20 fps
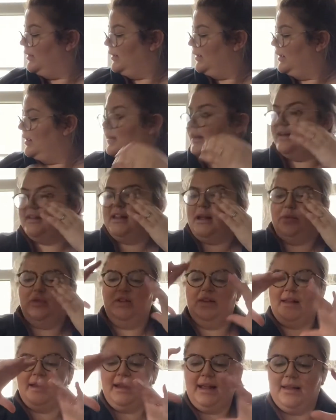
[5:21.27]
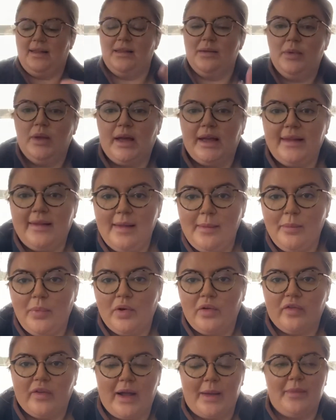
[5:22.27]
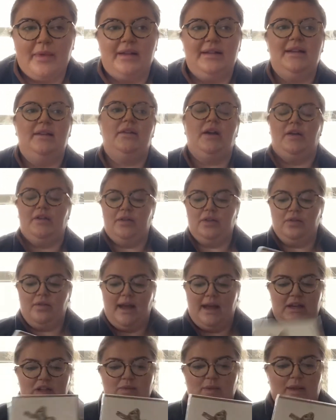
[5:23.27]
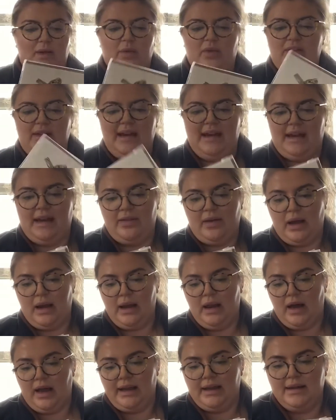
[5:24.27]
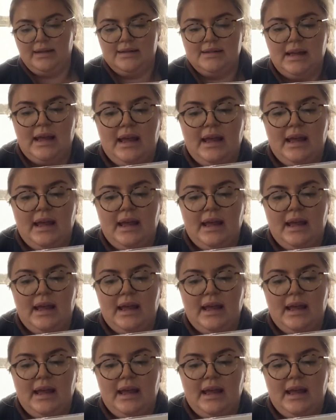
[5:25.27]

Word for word: Like I said, I'm just going to get some nice simple frames. I did go through the range, but there wasn't any that I liked.